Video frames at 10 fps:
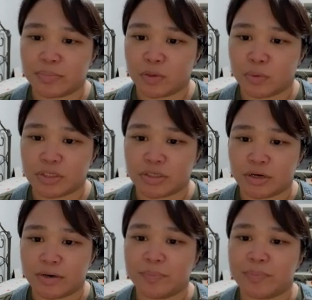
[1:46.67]
which
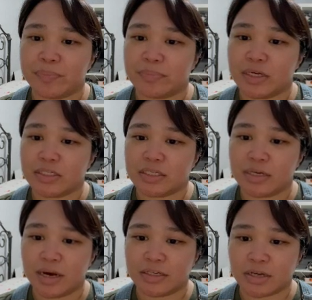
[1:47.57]
are
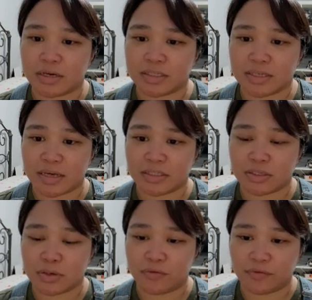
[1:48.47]

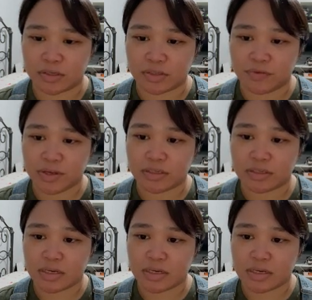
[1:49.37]
dihydroxyacetone phosphate